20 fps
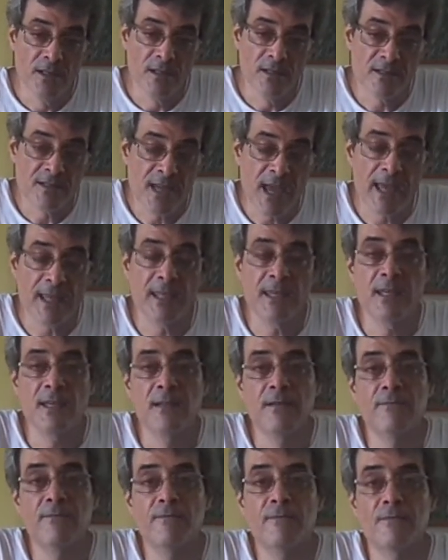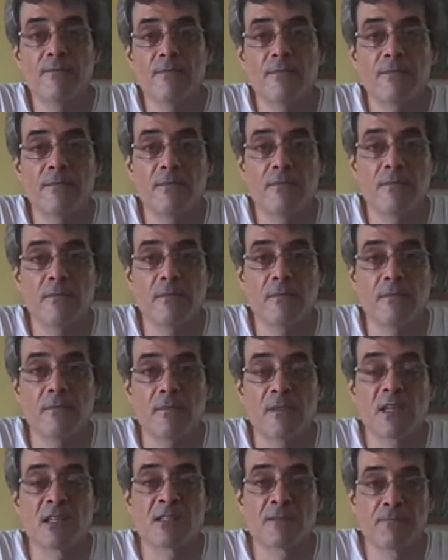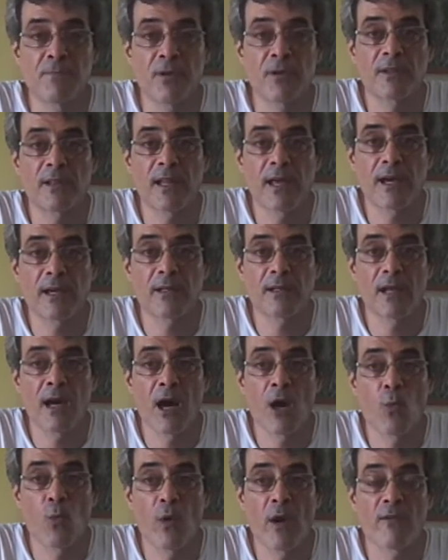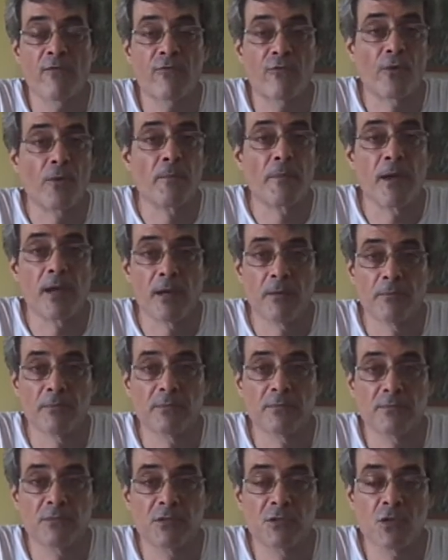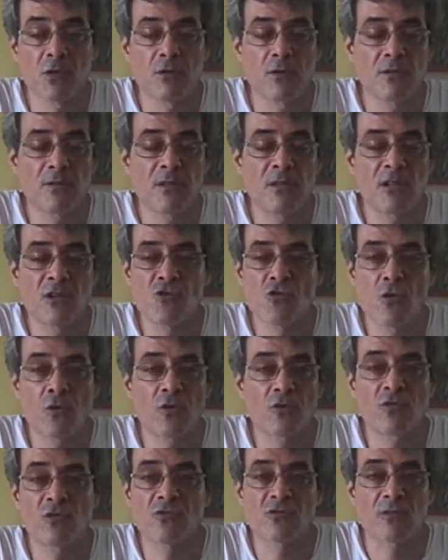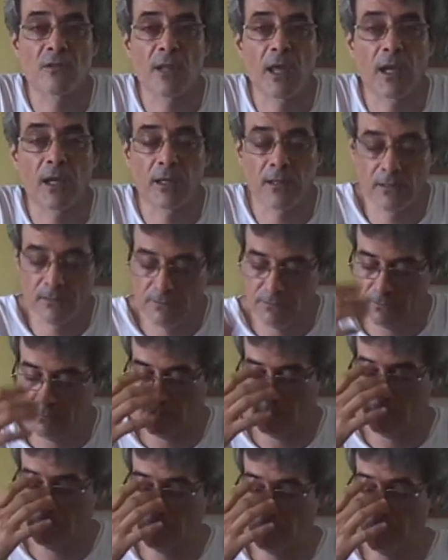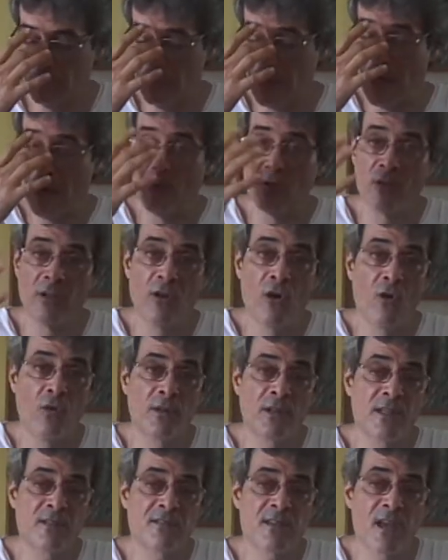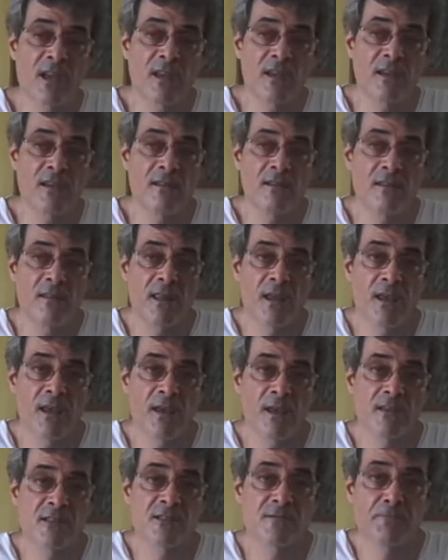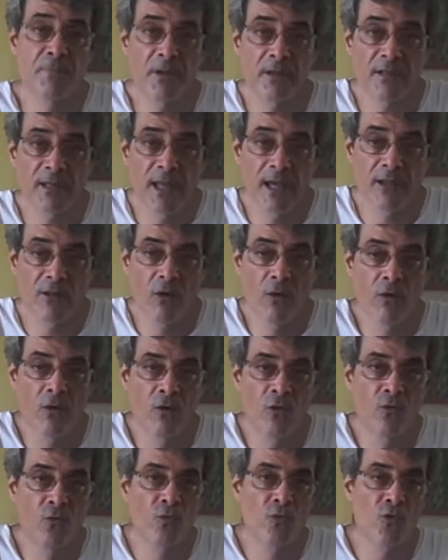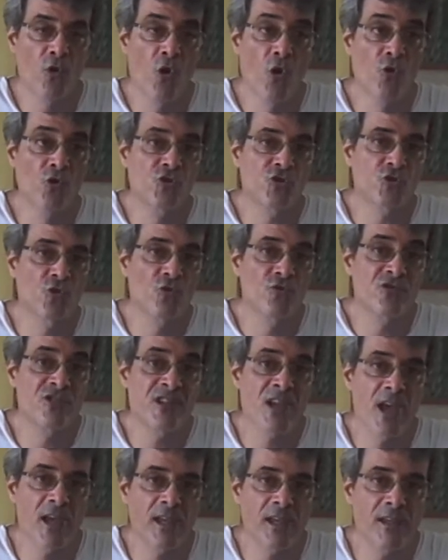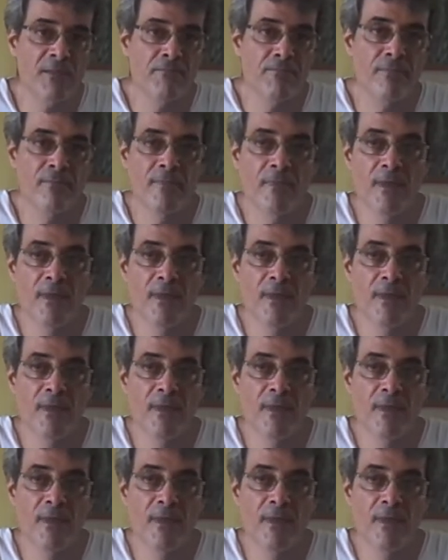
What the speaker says: taking the spotlight away from him. So the Joker doesn't like it. Not only taking the spotlight, also taking